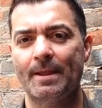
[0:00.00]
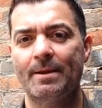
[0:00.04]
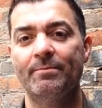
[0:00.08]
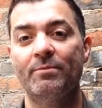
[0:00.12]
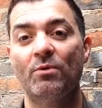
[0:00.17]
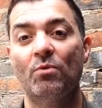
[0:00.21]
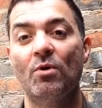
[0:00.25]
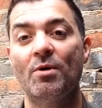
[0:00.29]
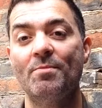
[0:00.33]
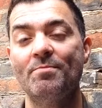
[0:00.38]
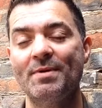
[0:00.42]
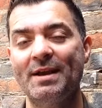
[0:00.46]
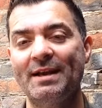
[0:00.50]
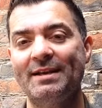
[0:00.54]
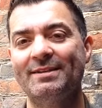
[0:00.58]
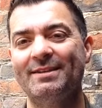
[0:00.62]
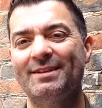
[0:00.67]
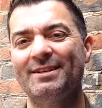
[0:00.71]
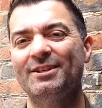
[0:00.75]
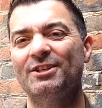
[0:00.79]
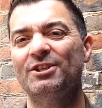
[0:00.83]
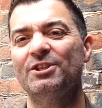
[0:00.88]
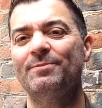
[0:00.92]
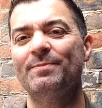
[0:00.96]
But what makes
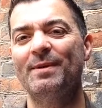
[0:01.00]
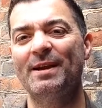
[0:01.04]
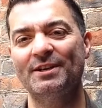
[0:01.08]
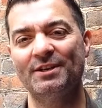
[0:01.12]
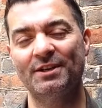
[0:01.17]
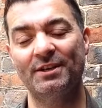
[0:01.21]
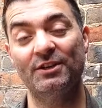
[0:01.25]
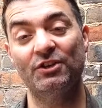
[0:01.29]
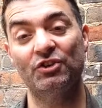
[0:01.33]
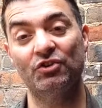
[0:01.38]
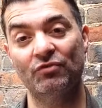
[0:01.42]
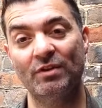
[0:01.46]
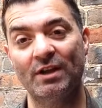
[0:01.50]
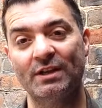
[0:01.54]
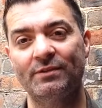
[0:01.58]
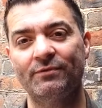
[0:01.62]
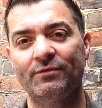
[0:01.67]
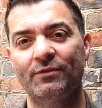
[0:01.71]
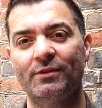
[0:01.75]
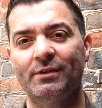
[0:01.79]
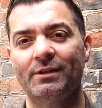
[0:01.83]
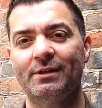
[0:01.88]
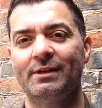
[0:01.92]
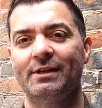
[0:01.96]
it especially
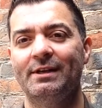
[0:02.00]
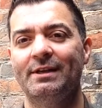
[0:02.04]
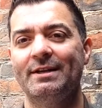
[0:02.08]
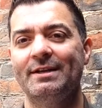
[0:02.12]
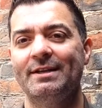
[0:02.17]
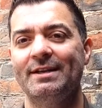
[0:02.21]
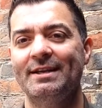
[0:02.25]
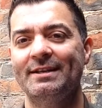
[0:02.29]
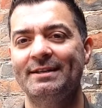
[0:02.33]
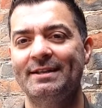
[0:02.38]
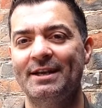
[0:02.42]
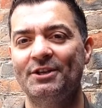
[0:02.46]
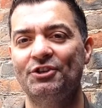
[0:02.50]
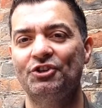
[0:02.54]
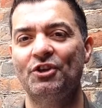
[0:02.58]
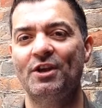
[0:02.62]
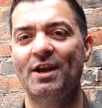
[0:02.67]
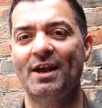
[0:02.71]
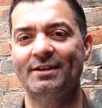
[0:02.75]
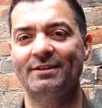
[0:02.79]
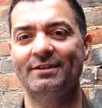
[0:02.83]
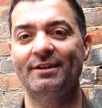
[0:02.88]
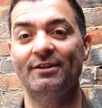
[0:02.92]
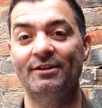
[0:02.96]
stressful is that she
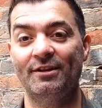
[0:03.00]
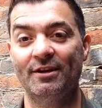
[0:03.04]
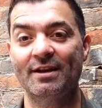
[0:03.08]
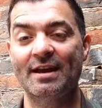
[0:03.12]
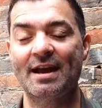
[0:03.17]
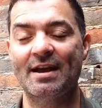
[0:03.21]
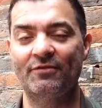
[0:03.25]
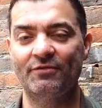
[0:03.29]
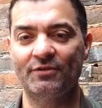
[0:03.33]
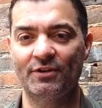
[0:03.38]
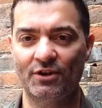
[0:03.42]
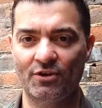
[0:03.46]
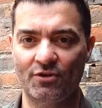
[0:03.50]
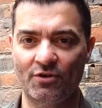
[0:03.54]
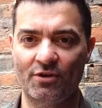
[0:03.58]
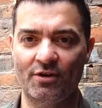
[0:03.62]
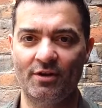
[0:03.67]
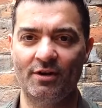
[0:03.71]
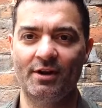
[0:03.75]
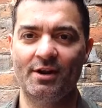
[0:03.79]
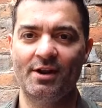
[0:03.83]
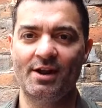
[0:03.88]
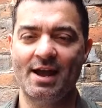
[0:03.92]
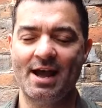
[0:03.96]
has to look after her
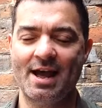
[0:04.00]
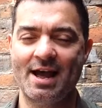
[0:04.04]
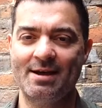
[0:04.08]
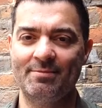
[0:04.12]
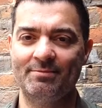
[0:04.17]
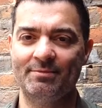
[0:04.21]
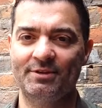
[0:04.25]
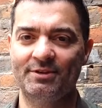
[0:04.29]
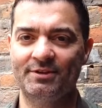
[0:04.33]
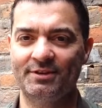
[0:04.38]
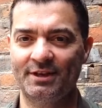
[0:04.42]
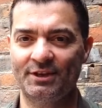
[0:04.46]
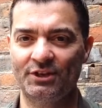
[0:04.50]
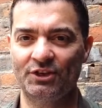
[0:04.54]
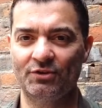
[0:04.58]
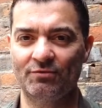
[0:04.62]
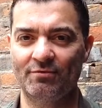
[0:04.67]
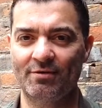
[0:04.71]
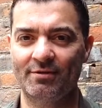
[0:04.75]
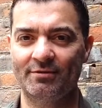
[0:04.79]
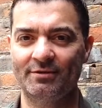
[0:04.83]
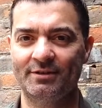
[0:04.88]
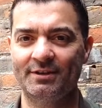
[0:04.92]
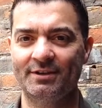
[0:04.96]
um, six
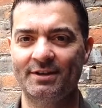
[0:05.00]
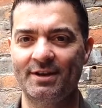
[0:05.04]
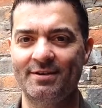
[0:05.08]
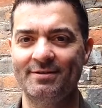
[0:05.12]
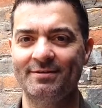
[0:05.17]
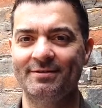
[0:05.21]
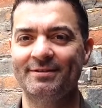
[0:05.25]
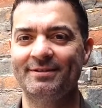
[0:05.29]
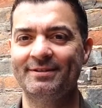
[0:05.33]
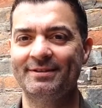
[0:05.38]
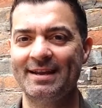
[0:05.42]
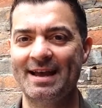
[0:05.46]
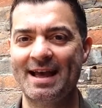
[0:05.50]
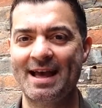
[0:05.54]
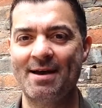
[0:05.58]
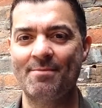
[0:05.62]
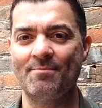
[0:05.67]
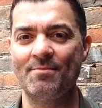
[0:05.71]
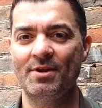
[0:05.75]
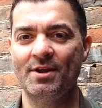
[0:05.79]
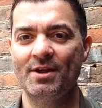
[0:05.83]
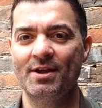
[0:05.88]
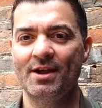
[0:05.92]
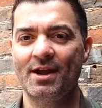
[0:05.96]
year old son,
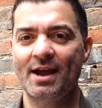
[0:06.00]
Sam,